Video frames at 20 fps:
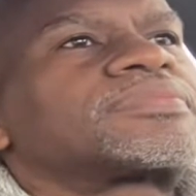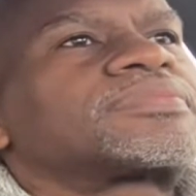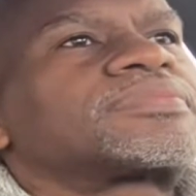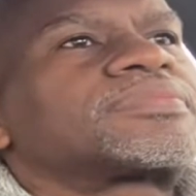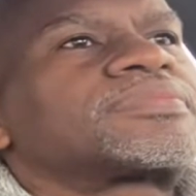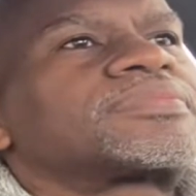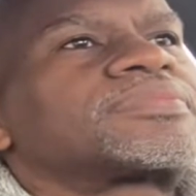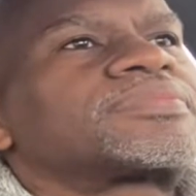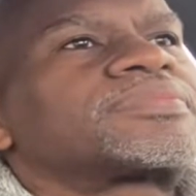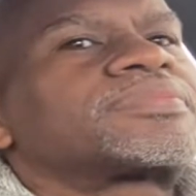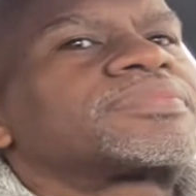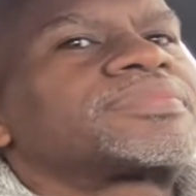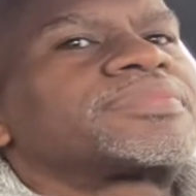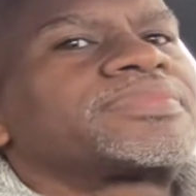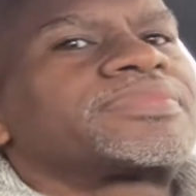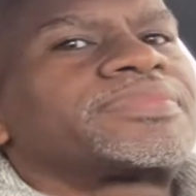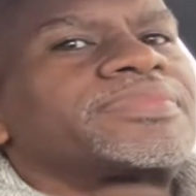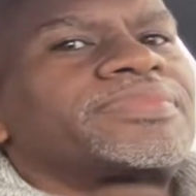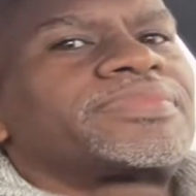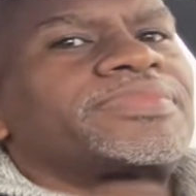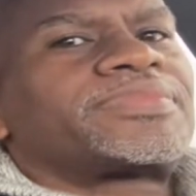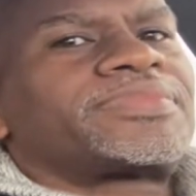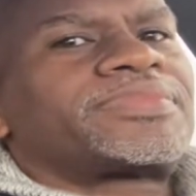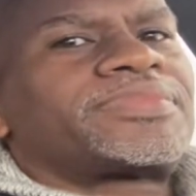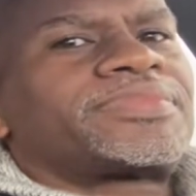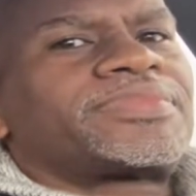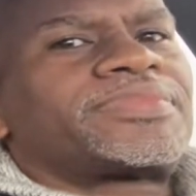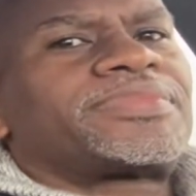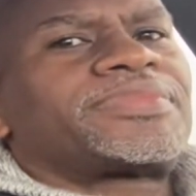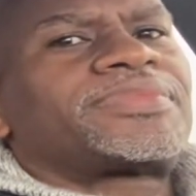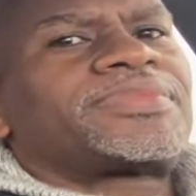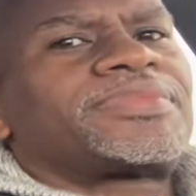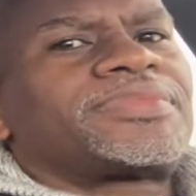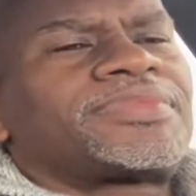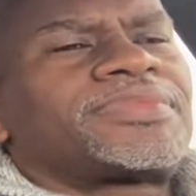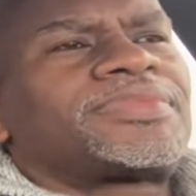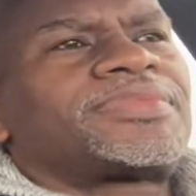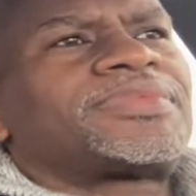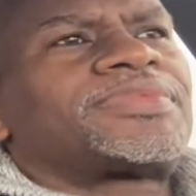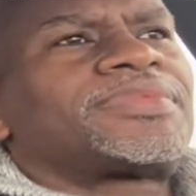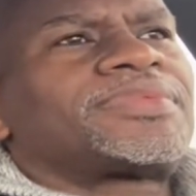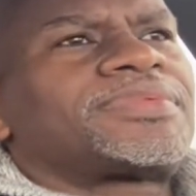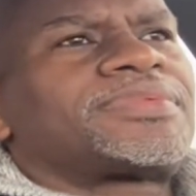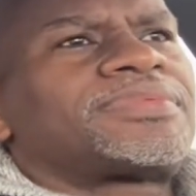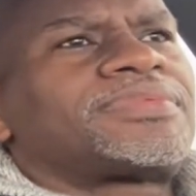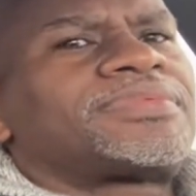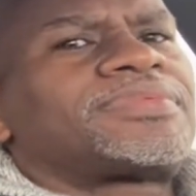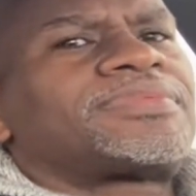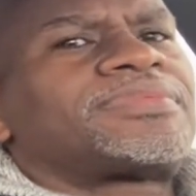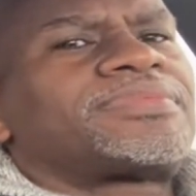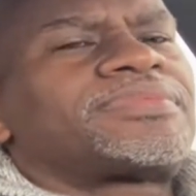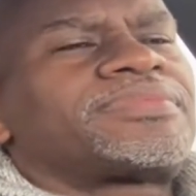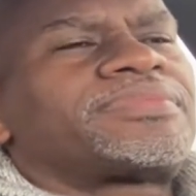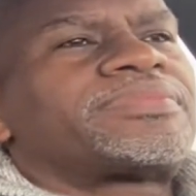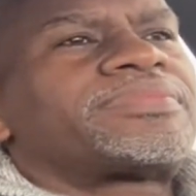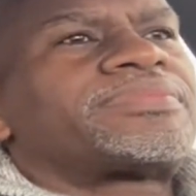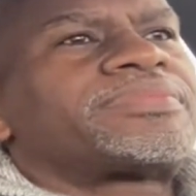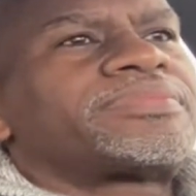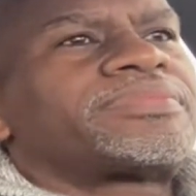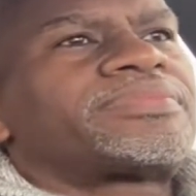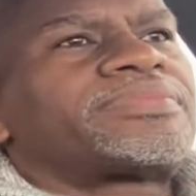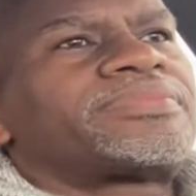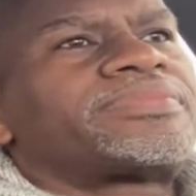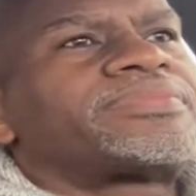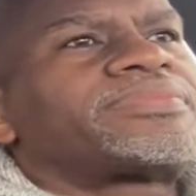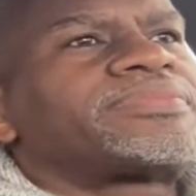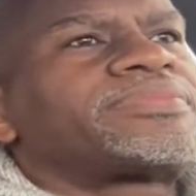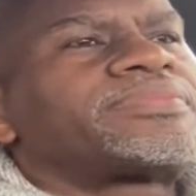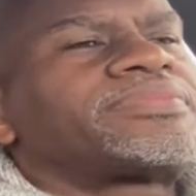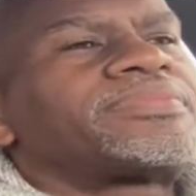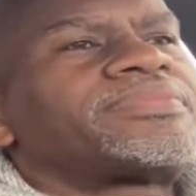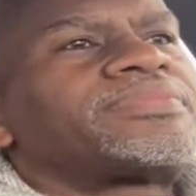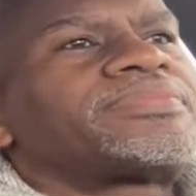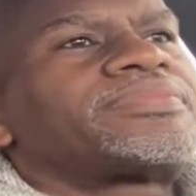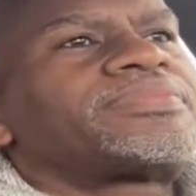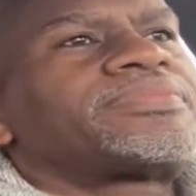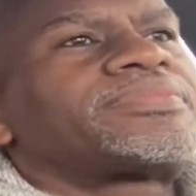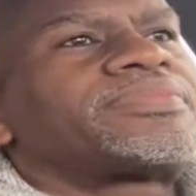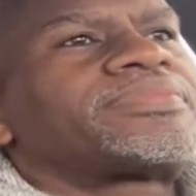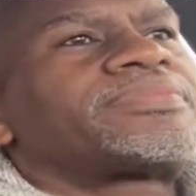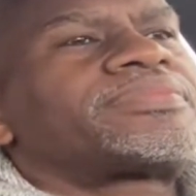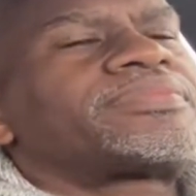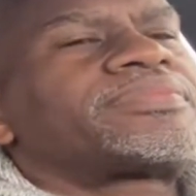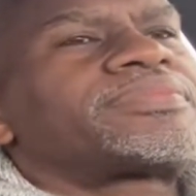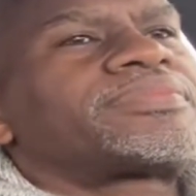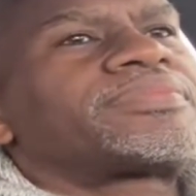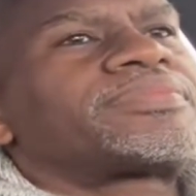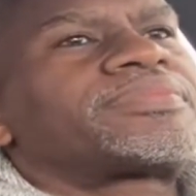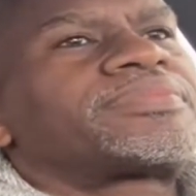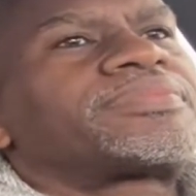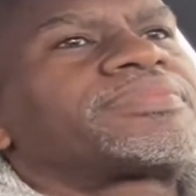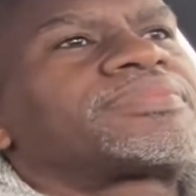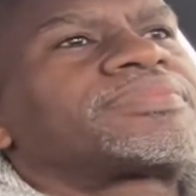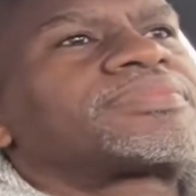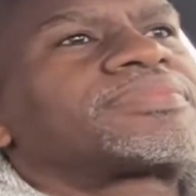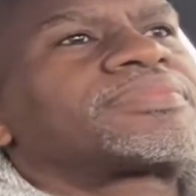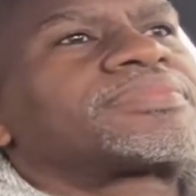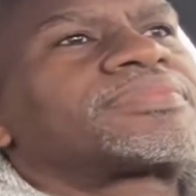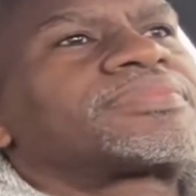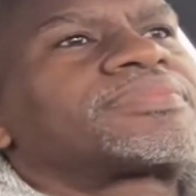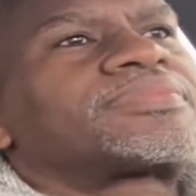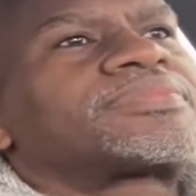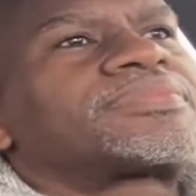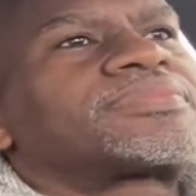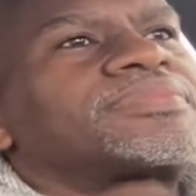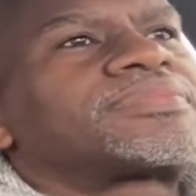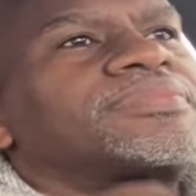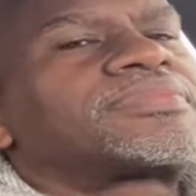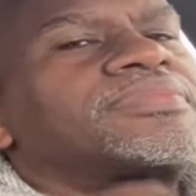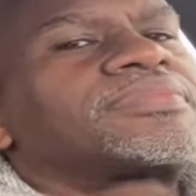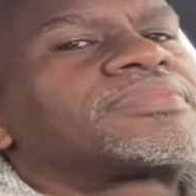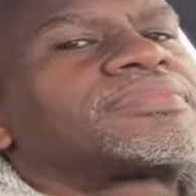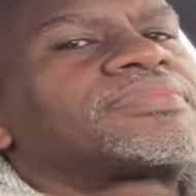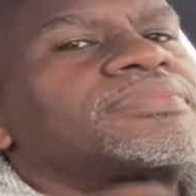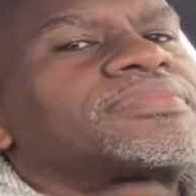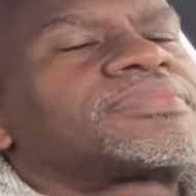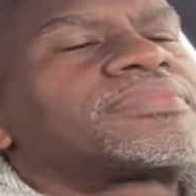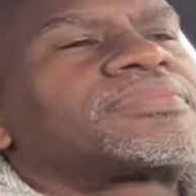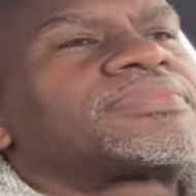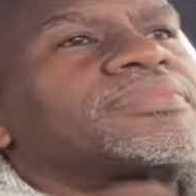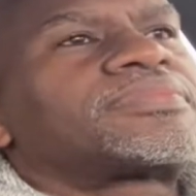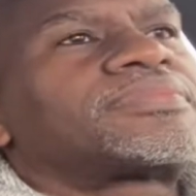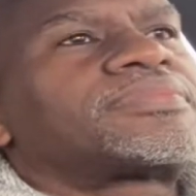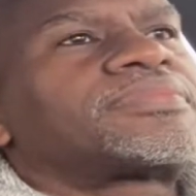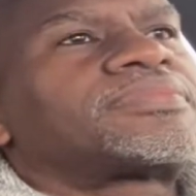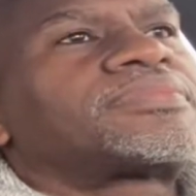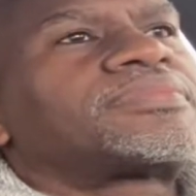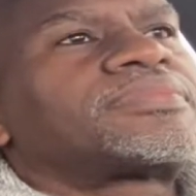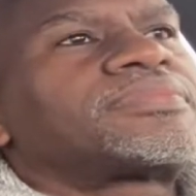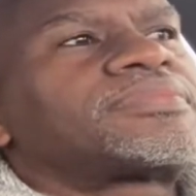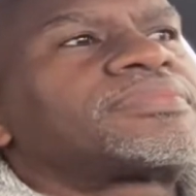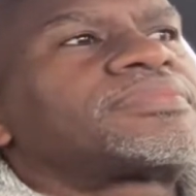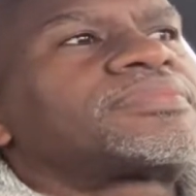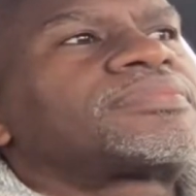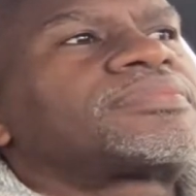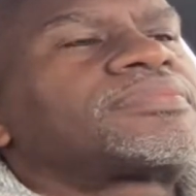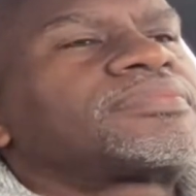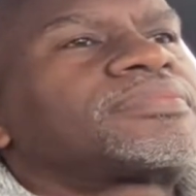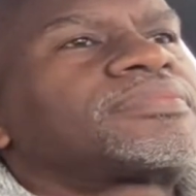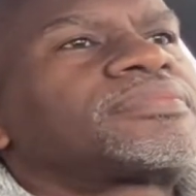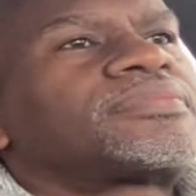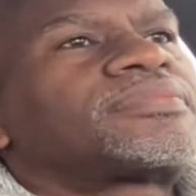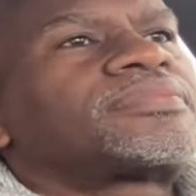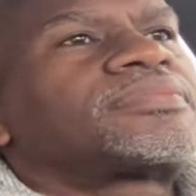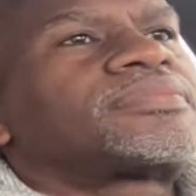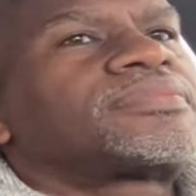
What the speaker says: (not speaking)